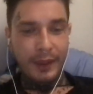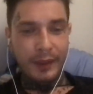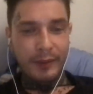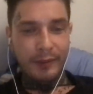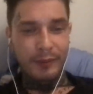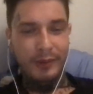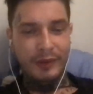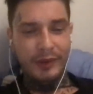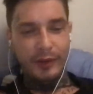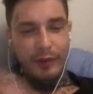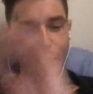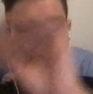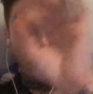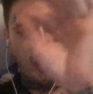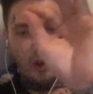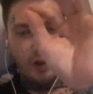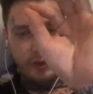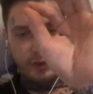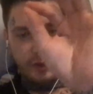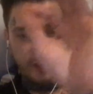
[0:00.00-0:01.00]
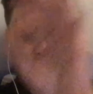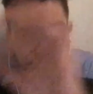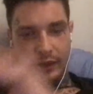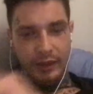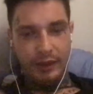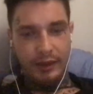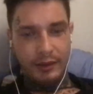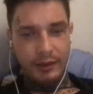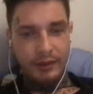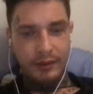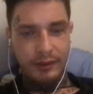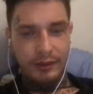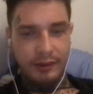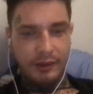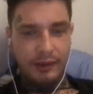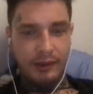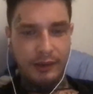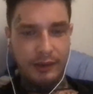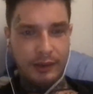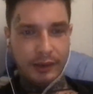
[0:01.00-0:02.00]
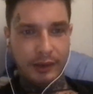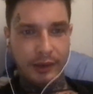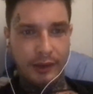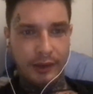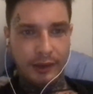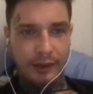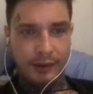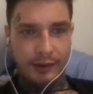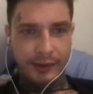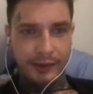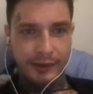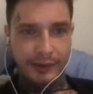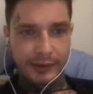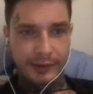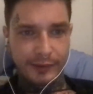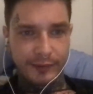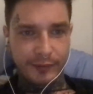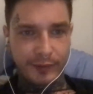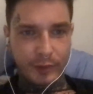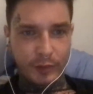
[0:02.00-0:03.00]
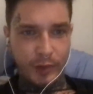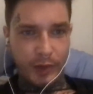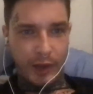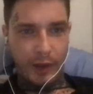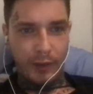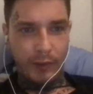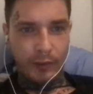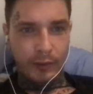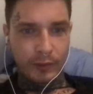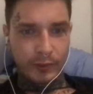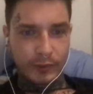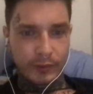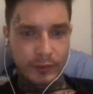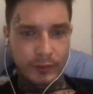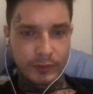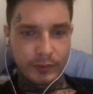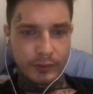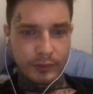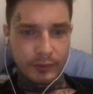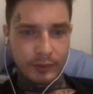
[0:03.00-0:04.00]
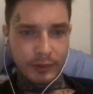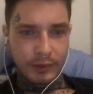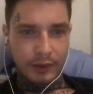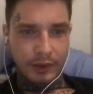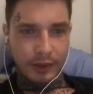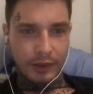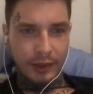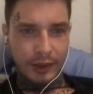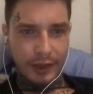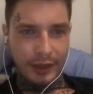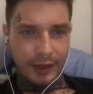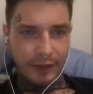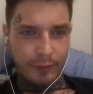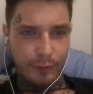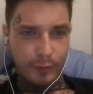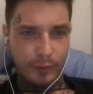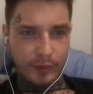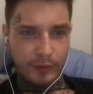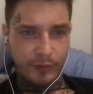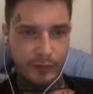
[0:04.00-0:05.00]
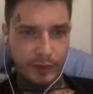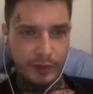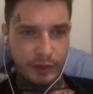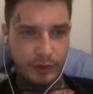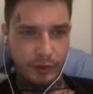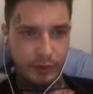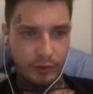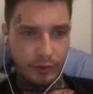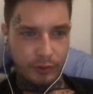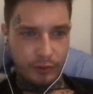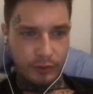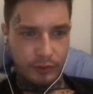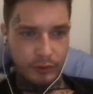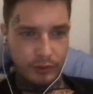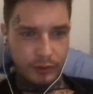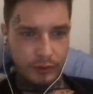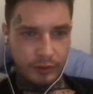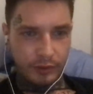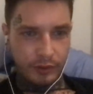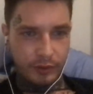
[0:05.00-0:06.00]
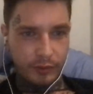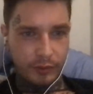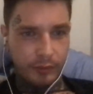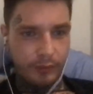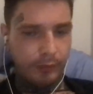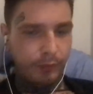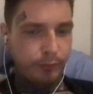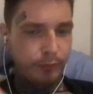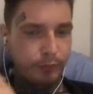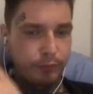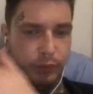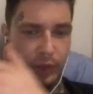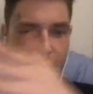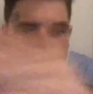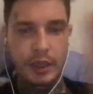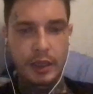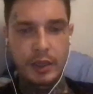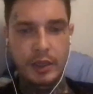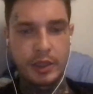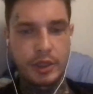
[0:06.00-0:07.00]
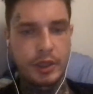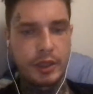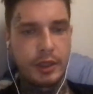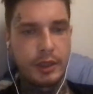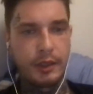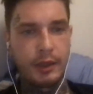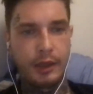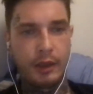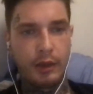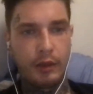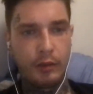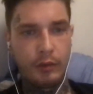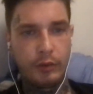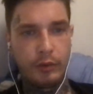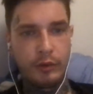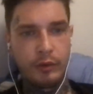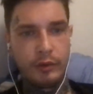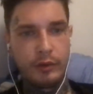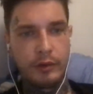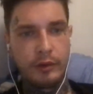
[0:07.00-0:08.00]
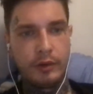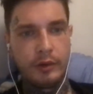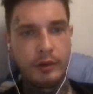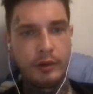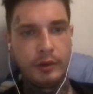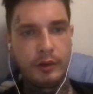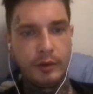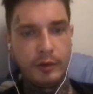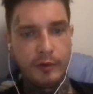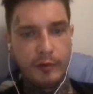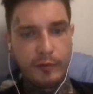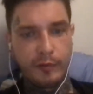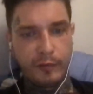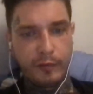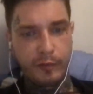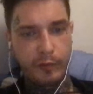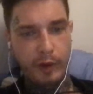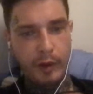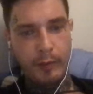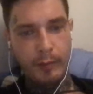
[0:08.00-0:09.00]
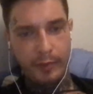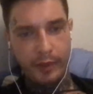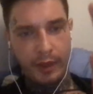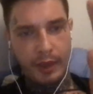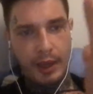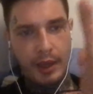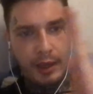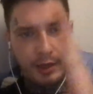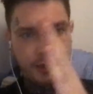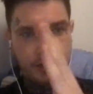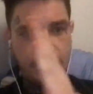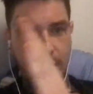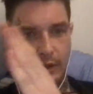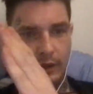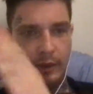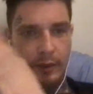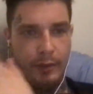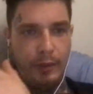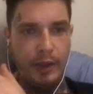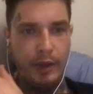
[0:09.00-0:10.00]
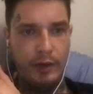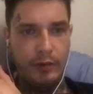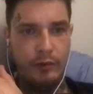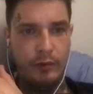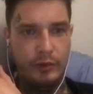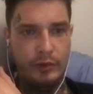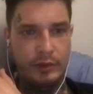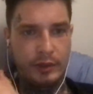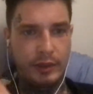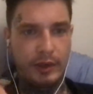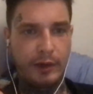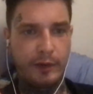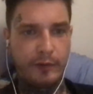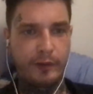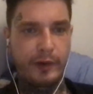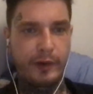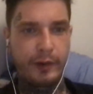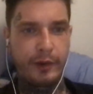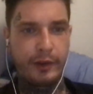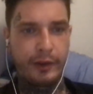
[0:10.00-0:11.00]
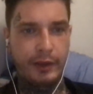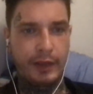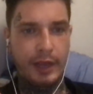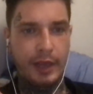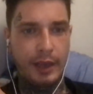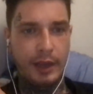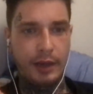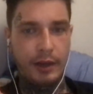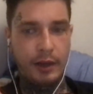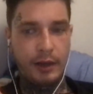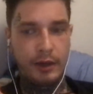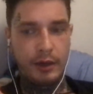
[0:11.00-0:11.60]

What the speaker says: But they've halted the view count. I have one video breaking this shit down from the gang stalking manuals that I found online.